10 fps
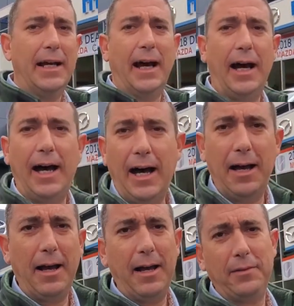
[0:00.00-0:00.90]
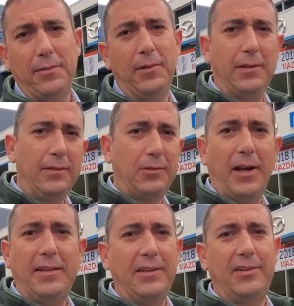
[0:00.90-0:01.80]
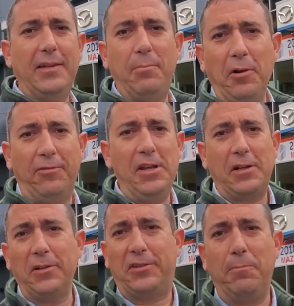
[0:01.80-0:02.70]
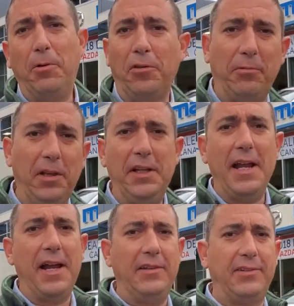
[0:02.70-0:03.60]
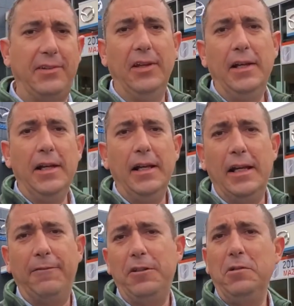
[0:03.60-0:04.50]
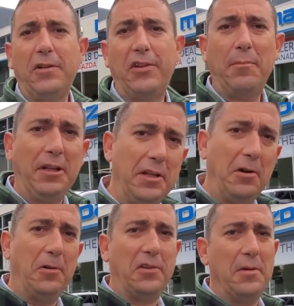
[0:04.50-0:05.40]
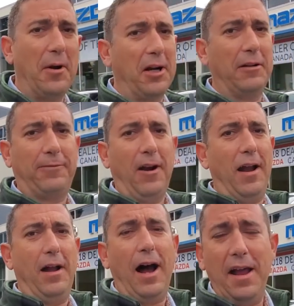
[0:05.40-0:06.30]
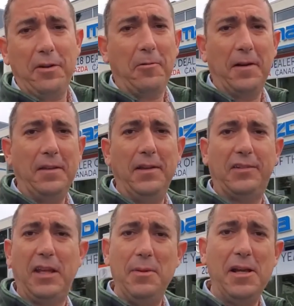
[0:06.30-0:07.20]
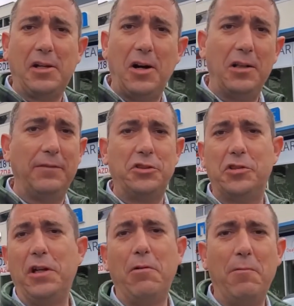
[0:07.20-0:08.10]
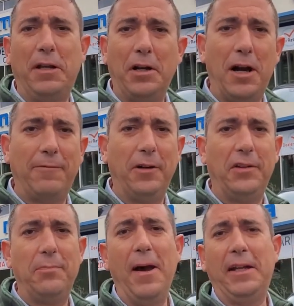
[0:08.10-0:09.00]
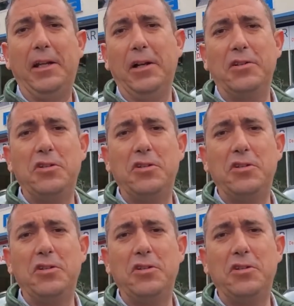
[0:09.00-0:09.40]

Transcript: Uh, Great to see both vehicles. They're both really nice. If you or somebody you know is in the market for either one of these, give me a call. I'd love to show you what we could offer. It's Mike here at